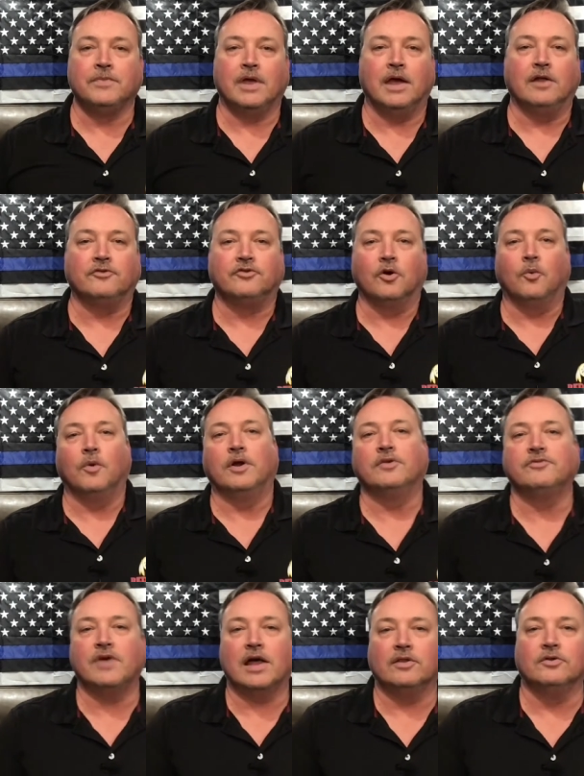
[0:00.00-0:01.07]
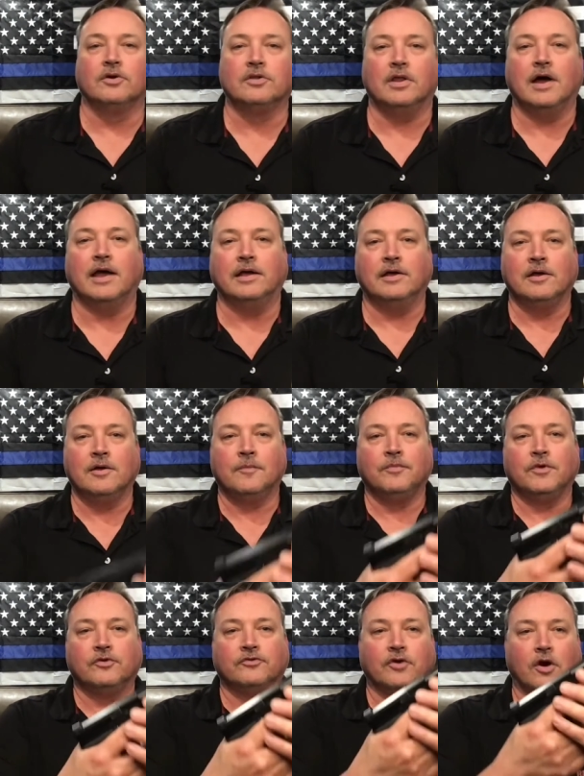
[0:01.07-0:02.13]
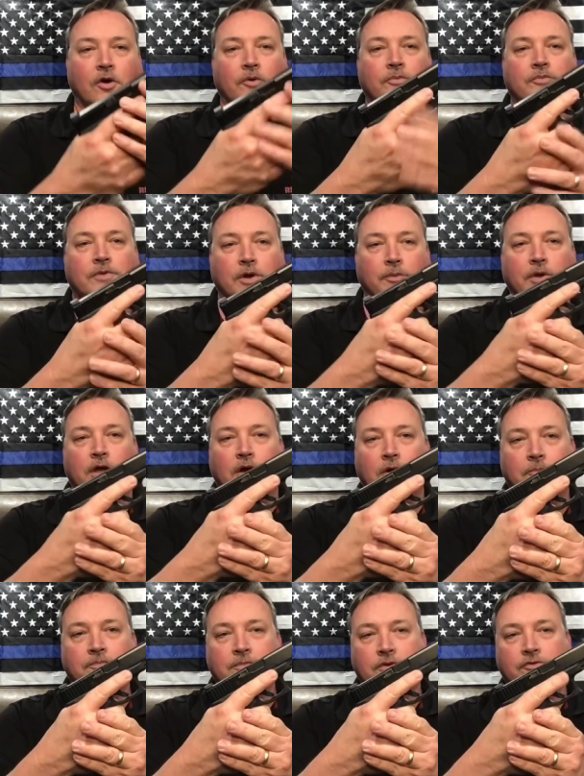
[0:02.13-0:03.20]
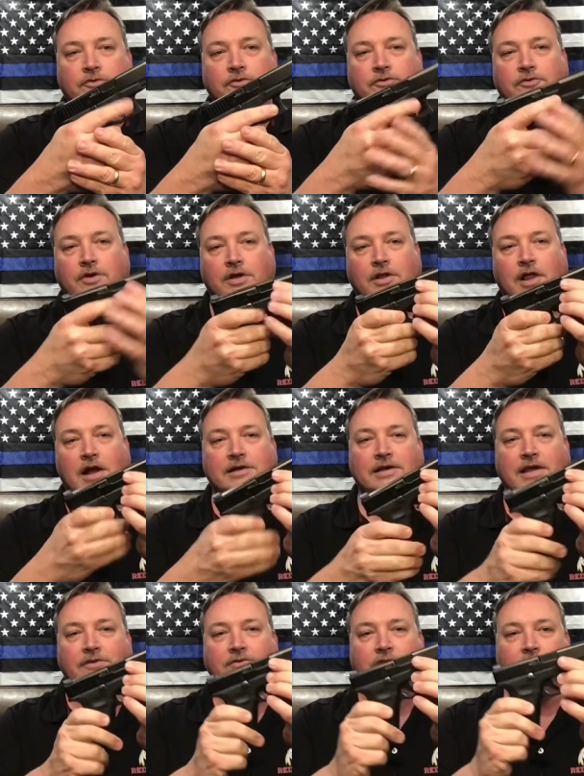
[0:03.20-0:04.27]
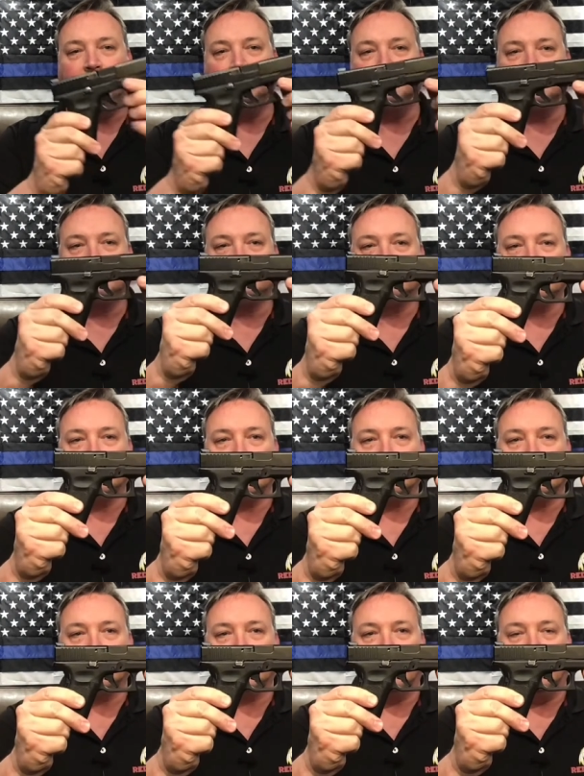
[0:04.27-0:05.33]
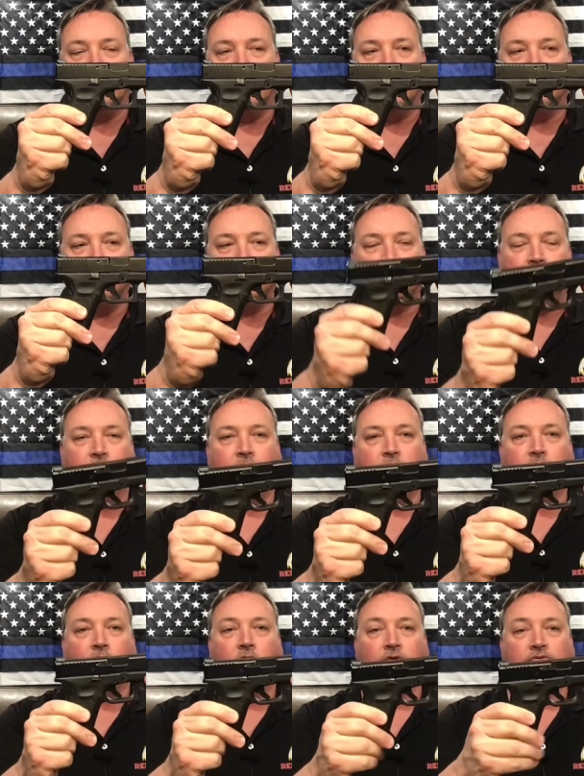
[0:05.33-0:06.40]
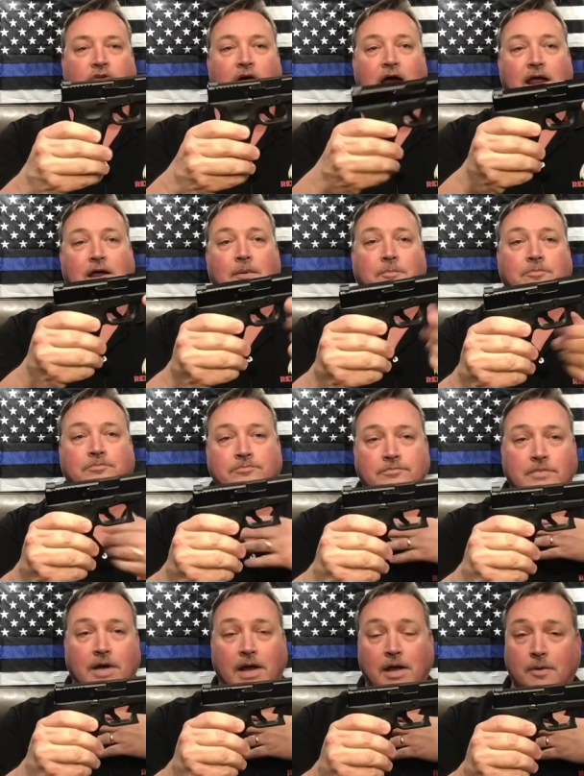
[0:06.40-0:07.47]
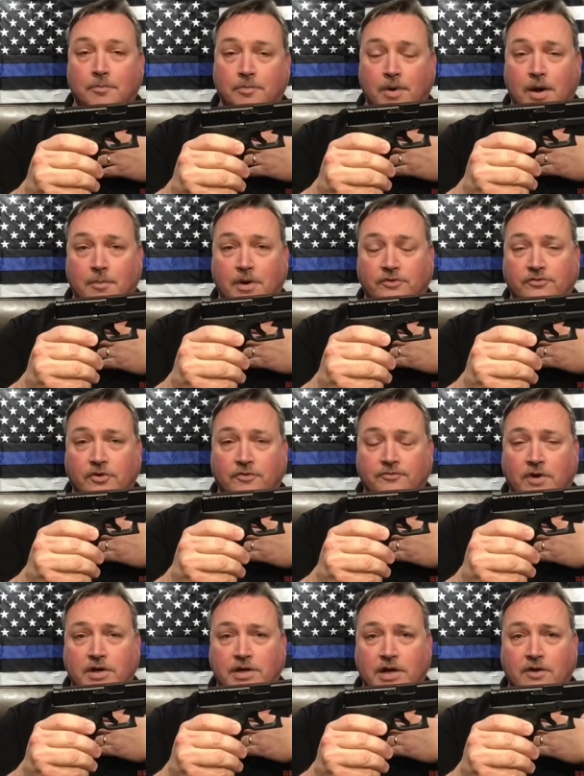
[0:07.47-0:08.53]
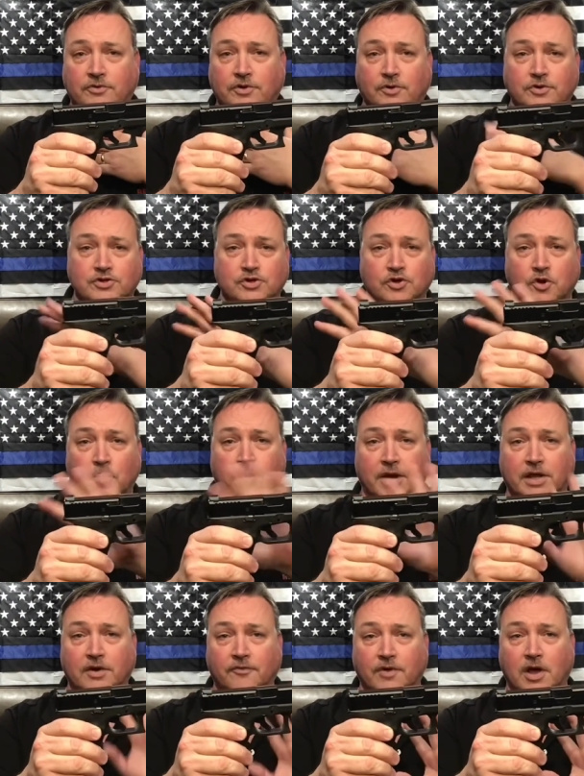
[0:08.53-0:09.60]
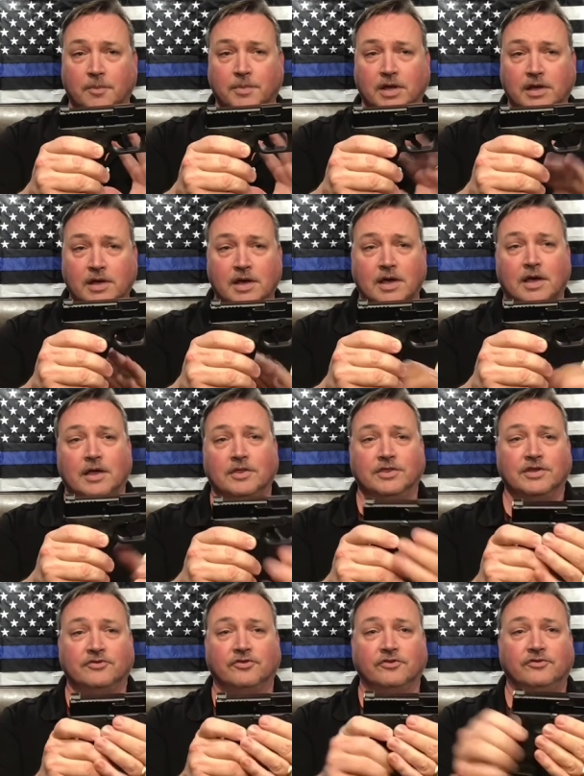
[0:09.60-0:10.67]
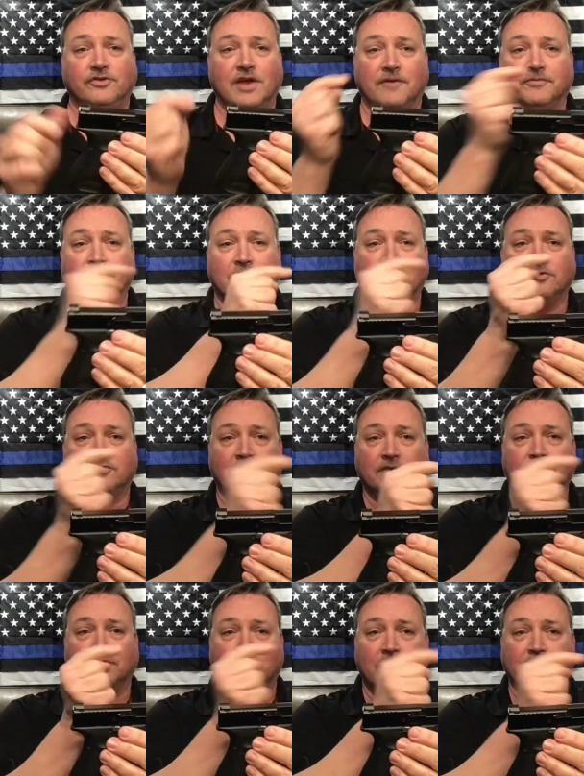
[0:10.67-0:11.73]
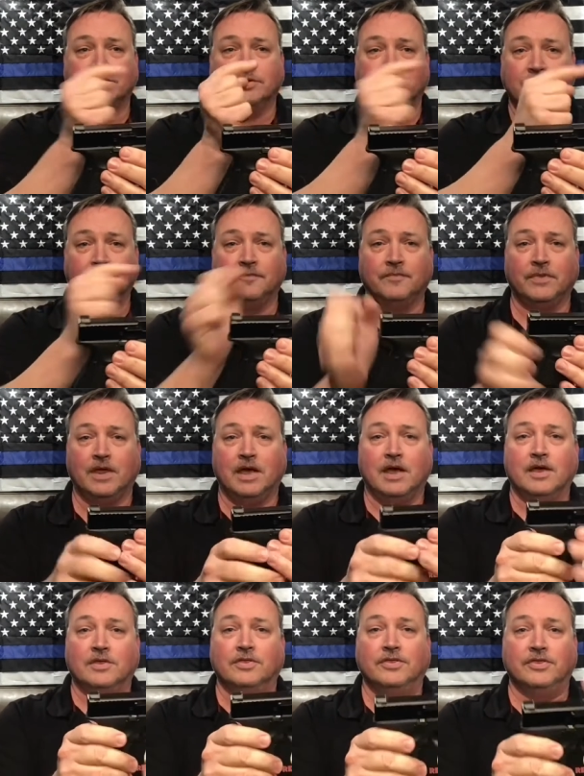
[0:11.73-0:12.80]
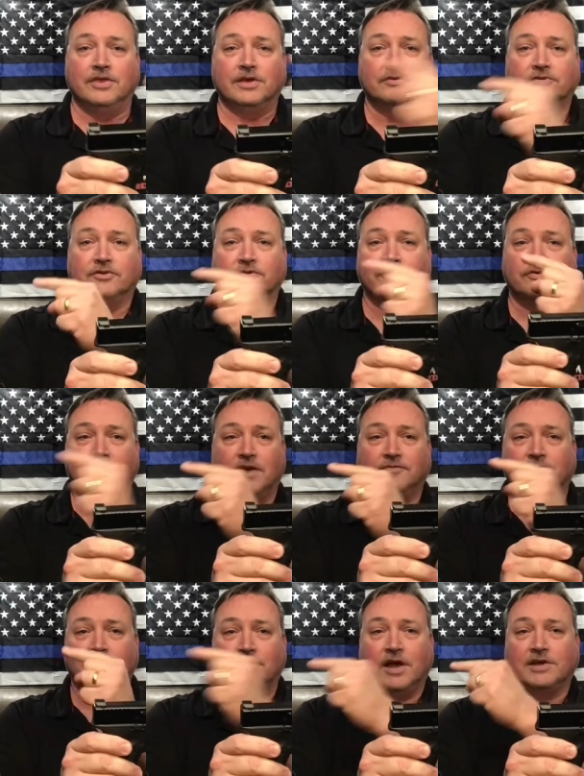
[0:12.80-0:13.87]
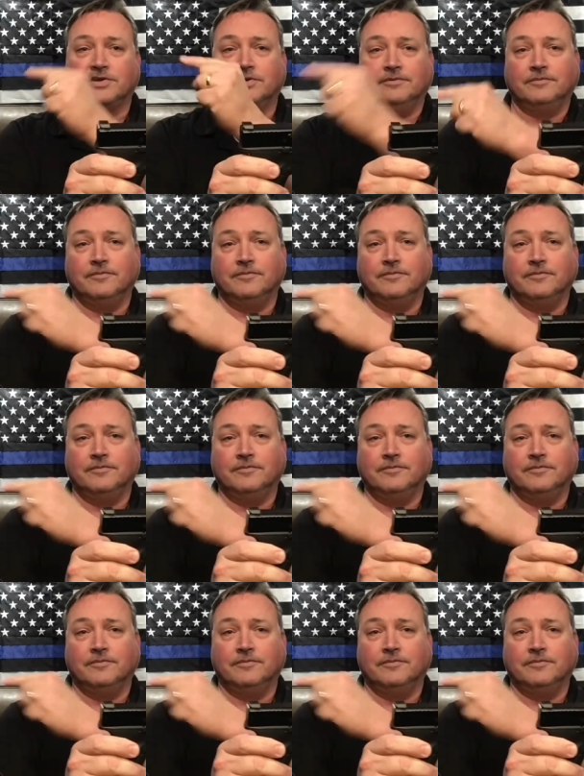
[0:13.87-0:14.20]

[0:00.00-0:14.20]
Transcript: And so what does that look like? So here we go. This is a Glock 19. If you notice, I am by myself right now. There is nobody around me. This is definitely a safe direction. This is a safe direction.